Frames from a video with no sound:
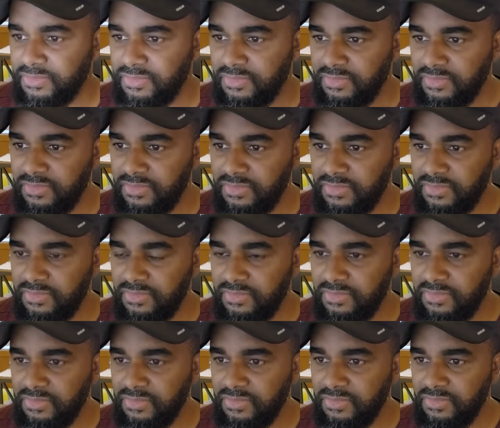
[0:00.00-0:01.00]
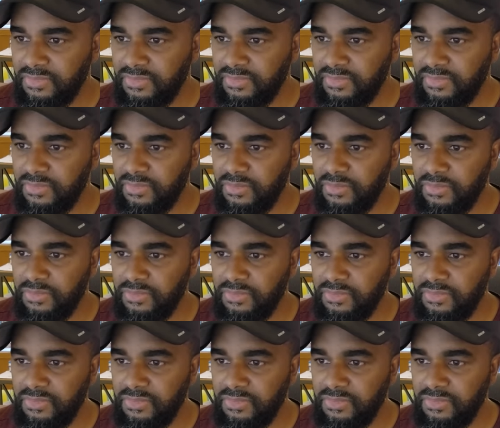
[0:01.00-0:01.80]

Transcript: Nothing is said.